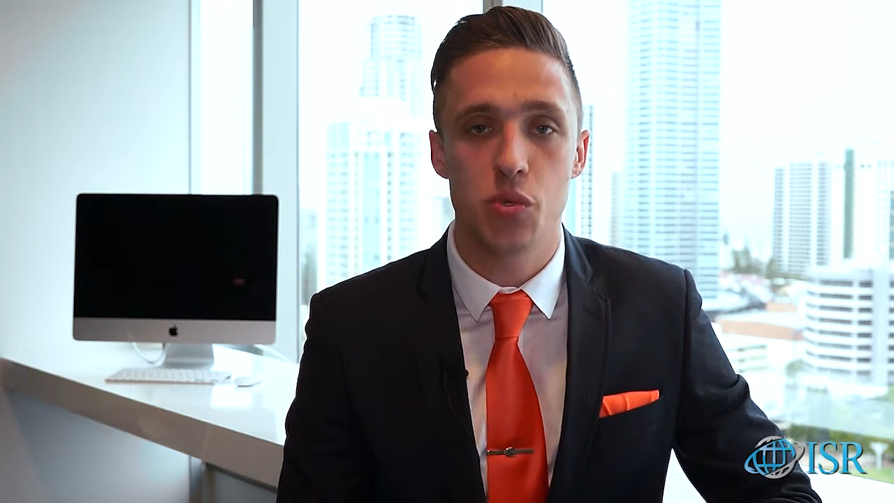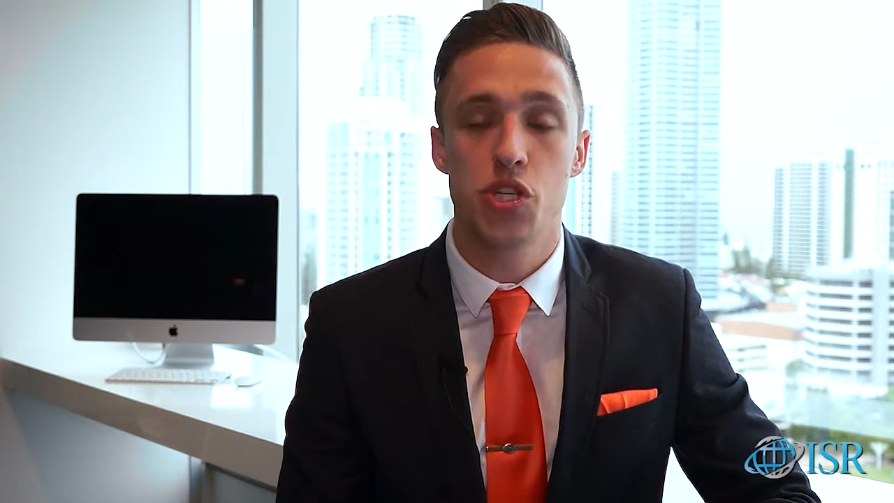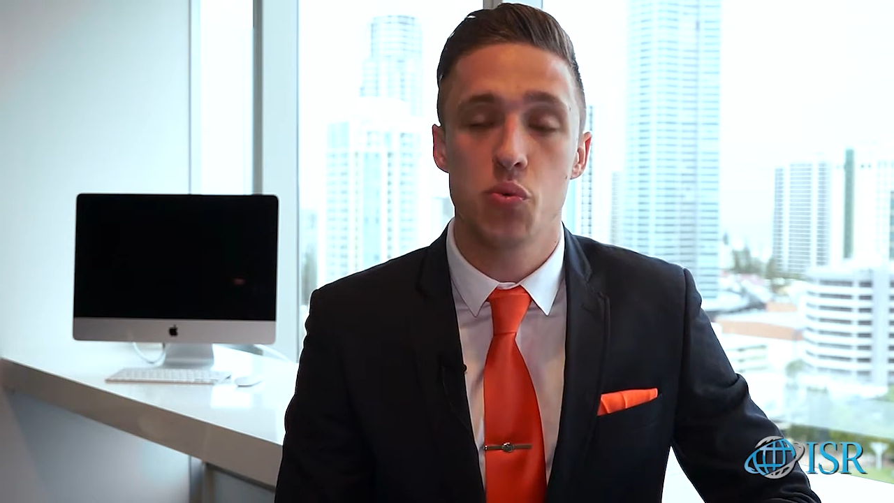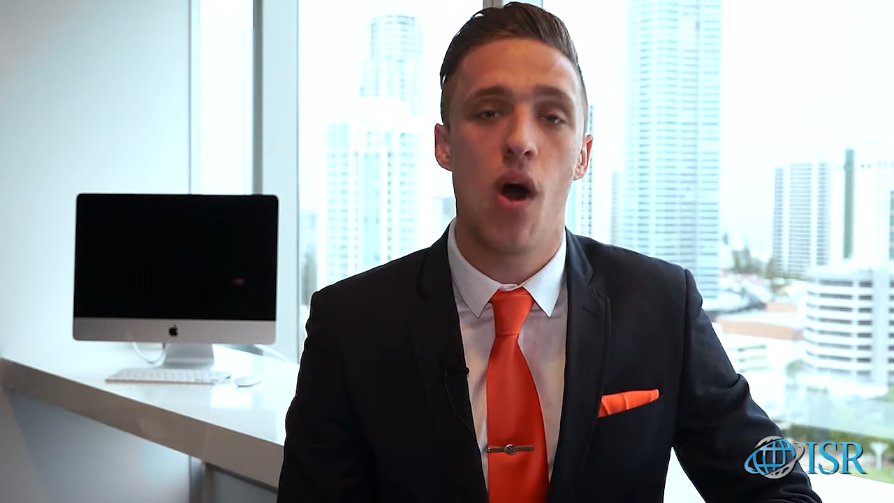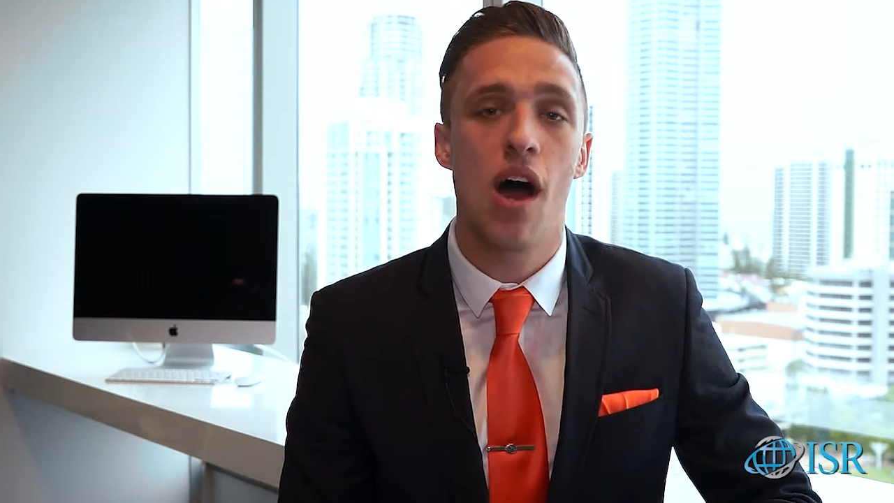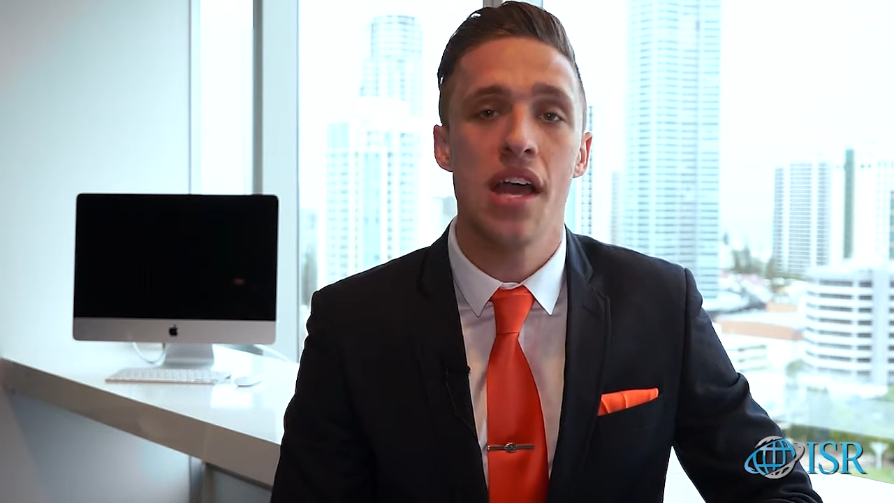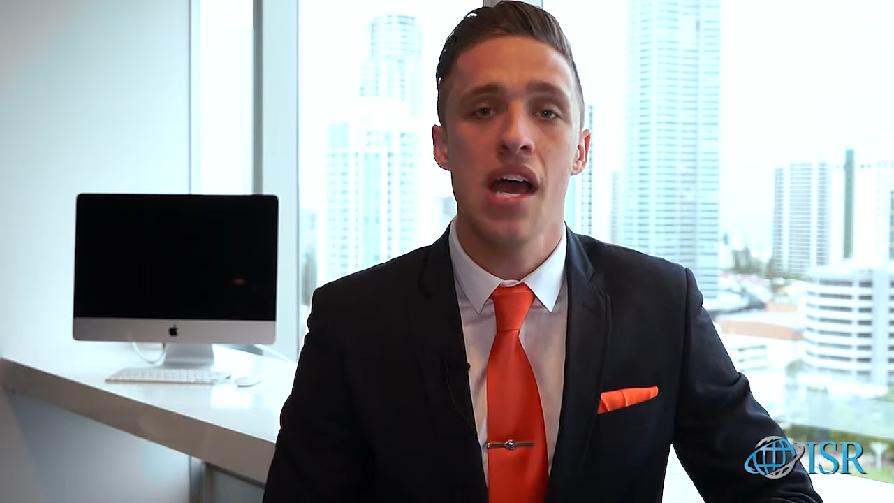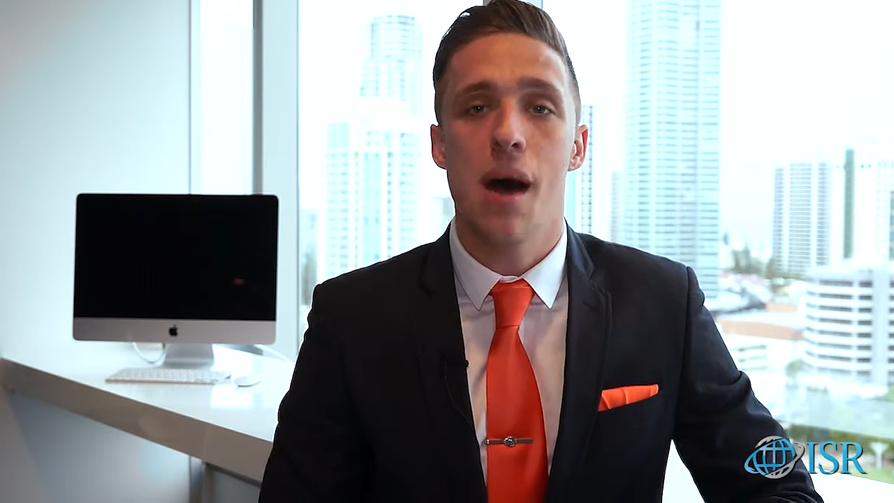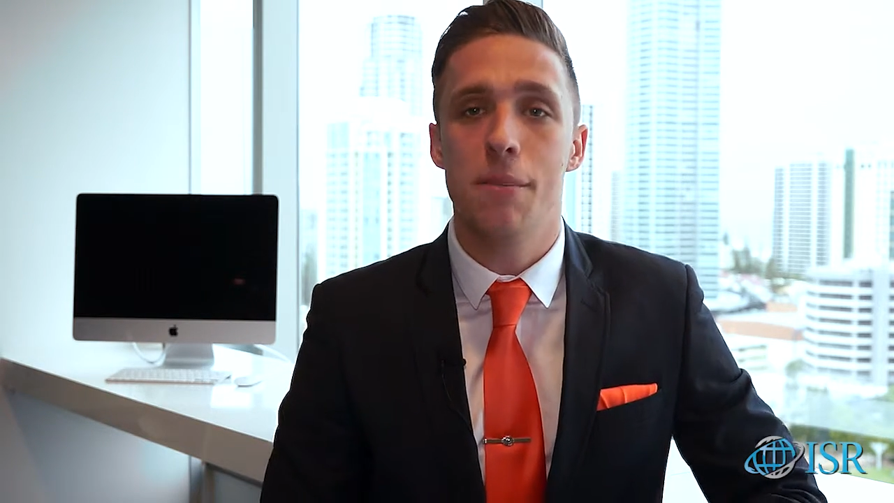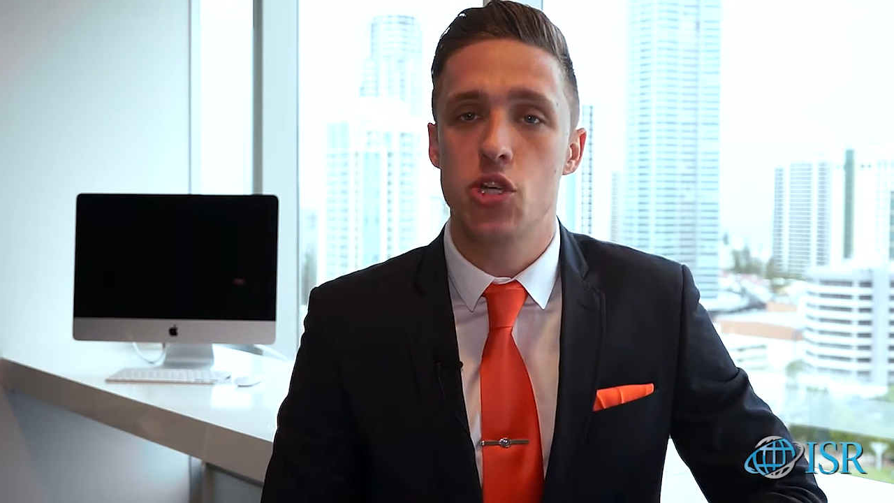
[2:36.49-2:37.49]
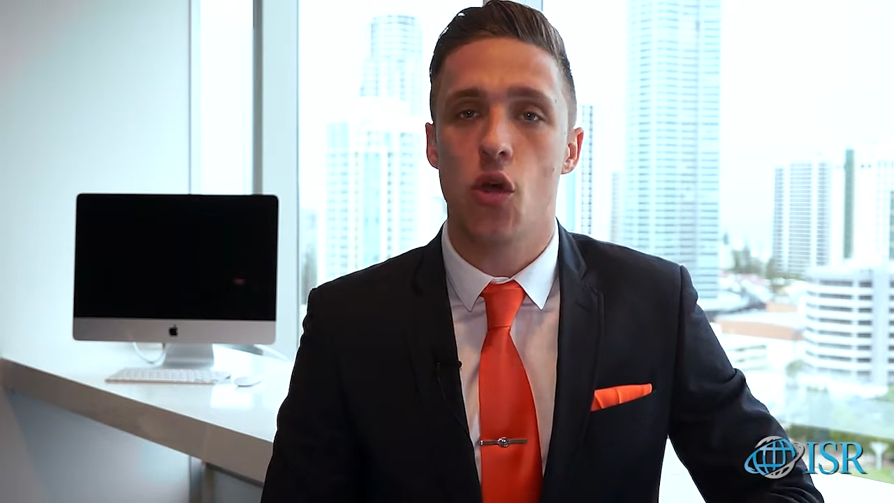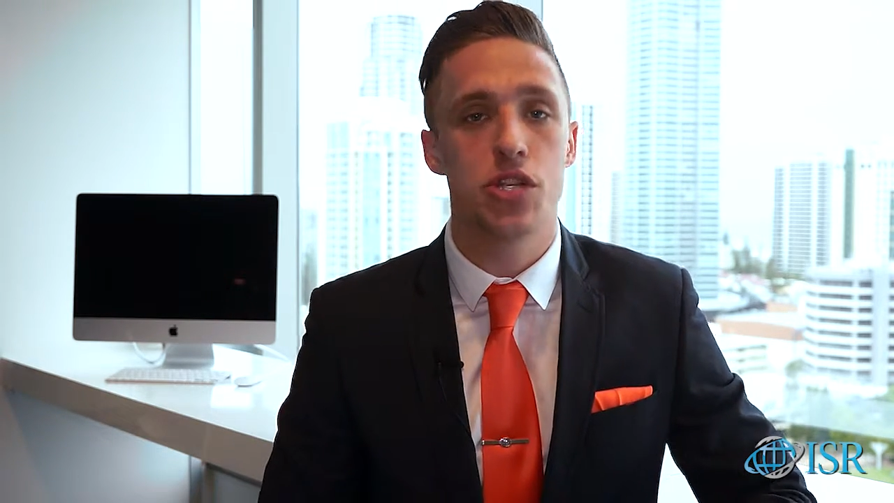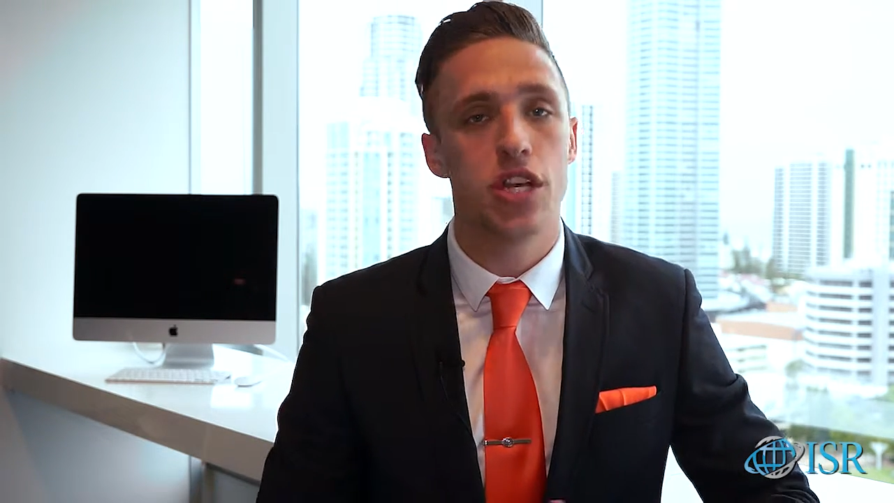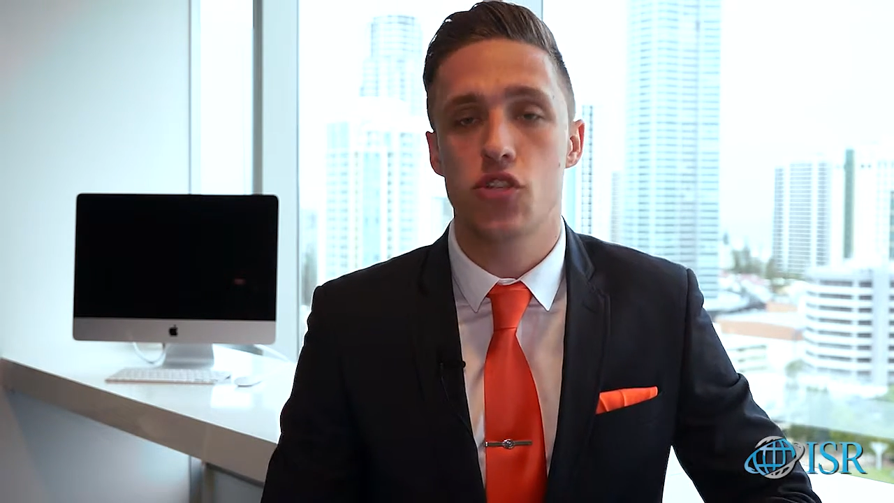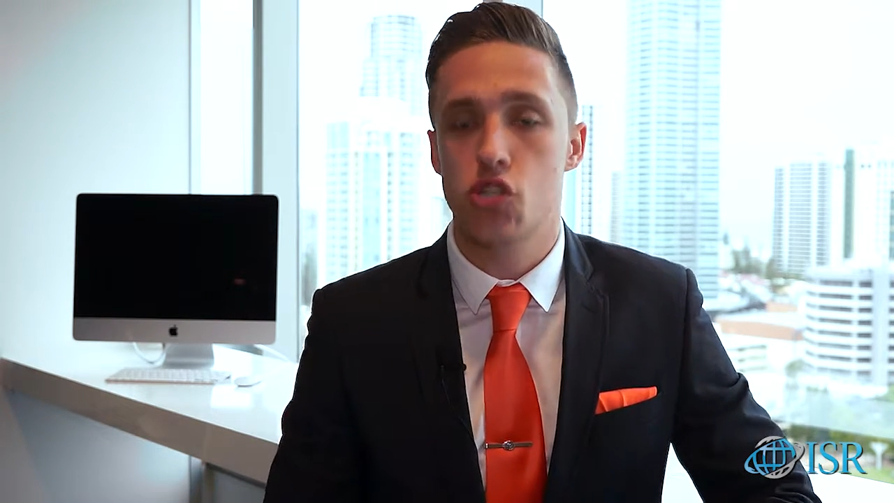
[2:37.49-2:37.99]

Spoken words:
which is why a majority of